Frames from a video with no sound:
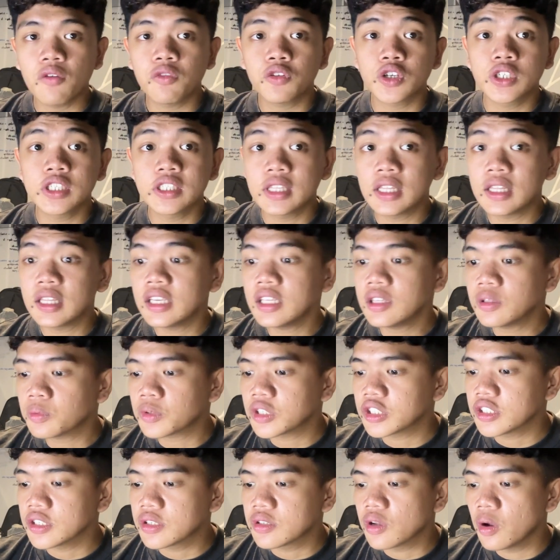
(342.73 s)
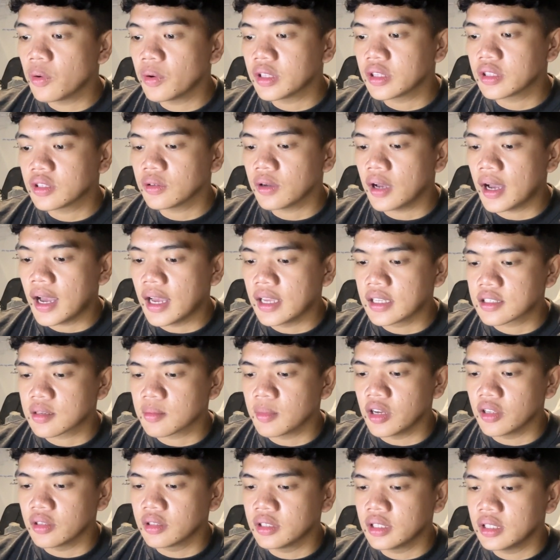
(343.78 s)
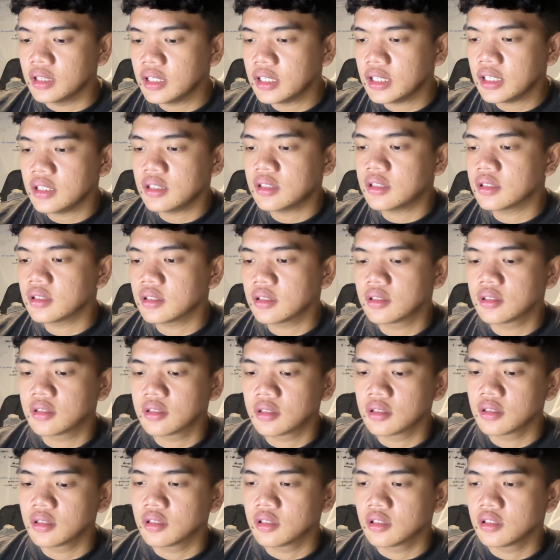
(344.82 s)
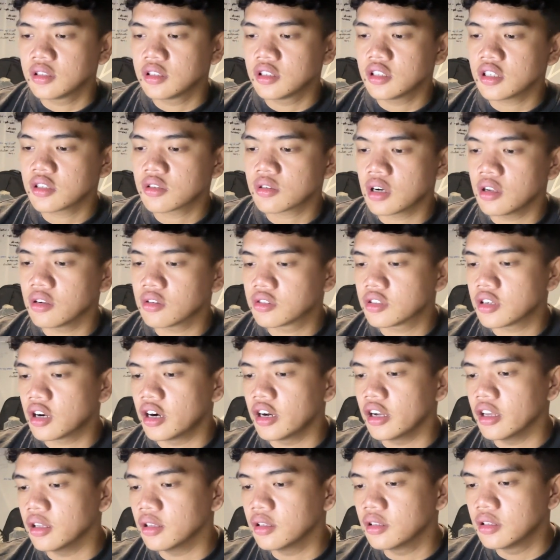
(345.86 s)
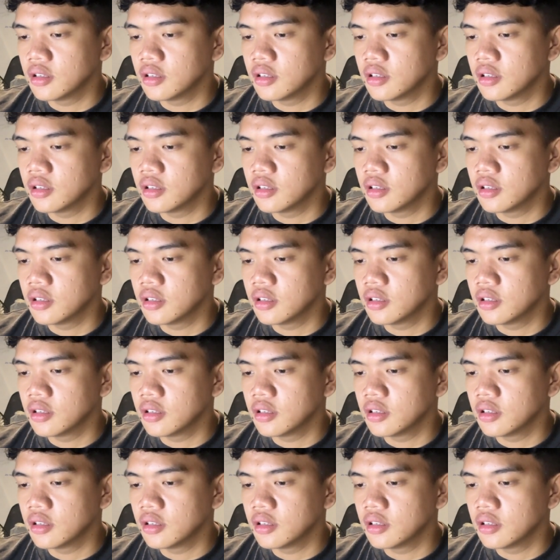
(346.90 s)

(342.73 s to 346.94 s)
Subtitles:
for the delete, we're just going to ask about delete Jester El Rosario.